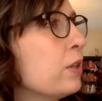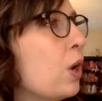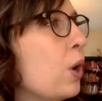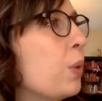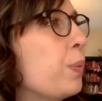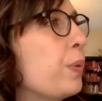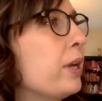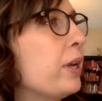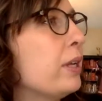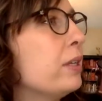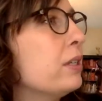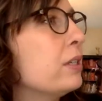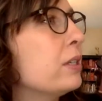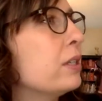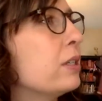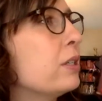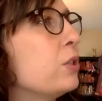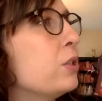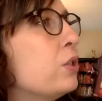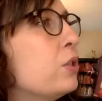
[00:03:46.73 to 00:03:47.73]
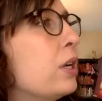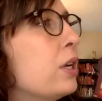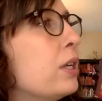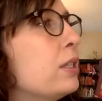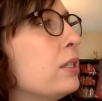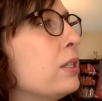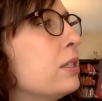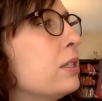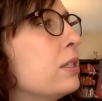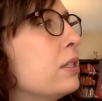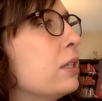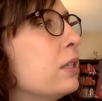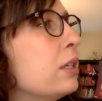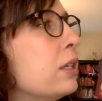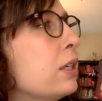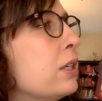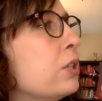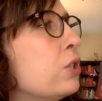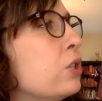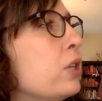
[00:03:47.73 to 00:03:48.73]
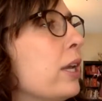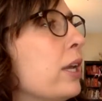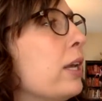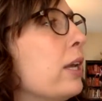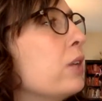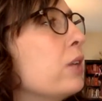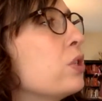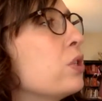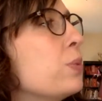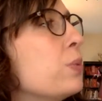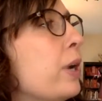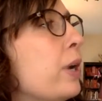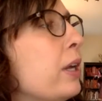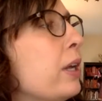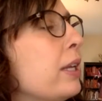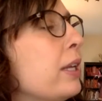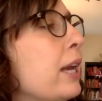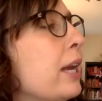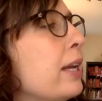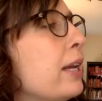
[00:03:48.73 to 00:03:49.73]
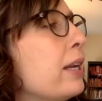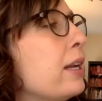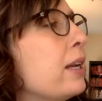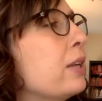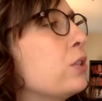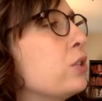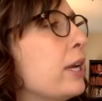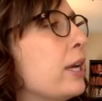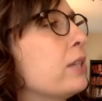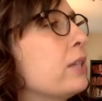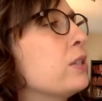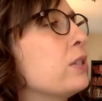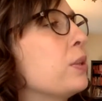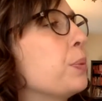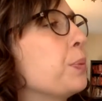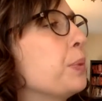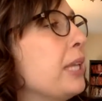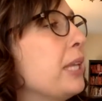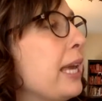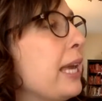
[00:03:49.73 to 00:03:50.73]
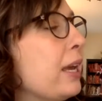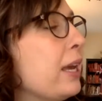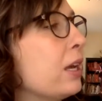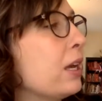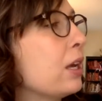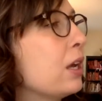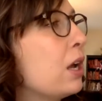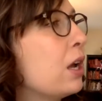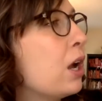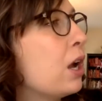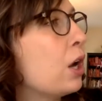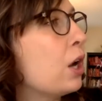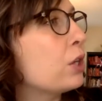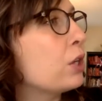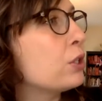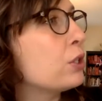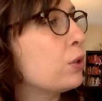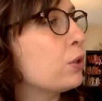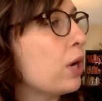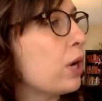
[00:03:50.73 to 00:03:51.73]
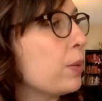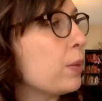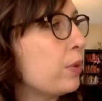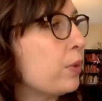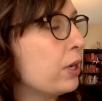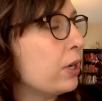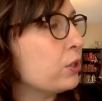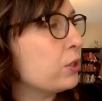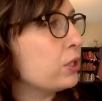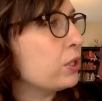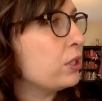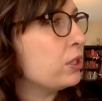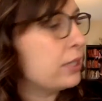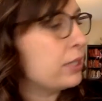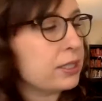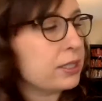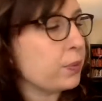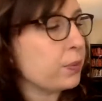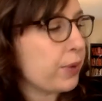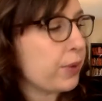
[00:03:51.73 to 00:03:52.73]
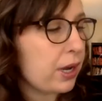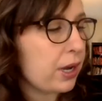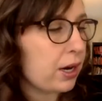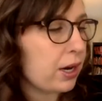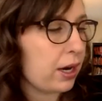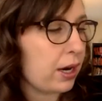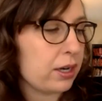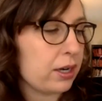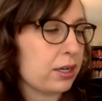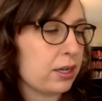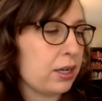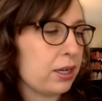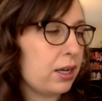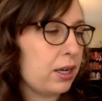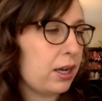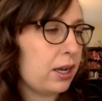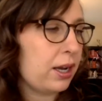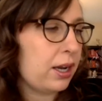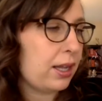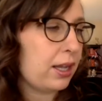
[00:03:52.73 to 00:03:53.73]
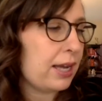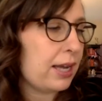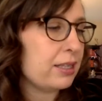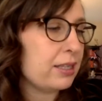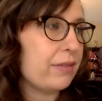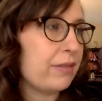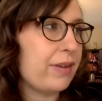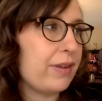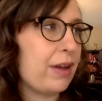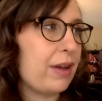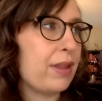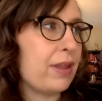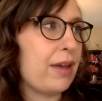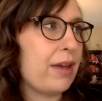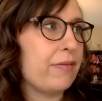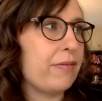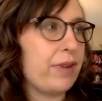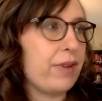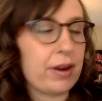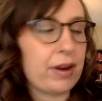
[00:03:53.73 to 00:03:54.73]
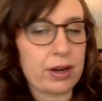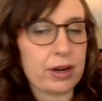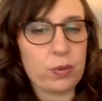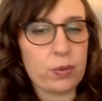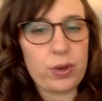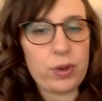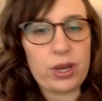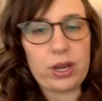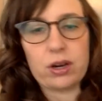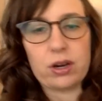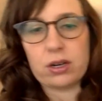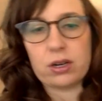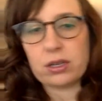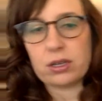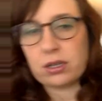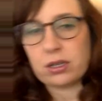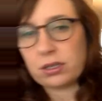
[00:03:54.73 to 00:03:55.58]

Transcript: opened, just a chink. She barely had a chance to blink. Her storybook just disappeared. Eliza found that very weird.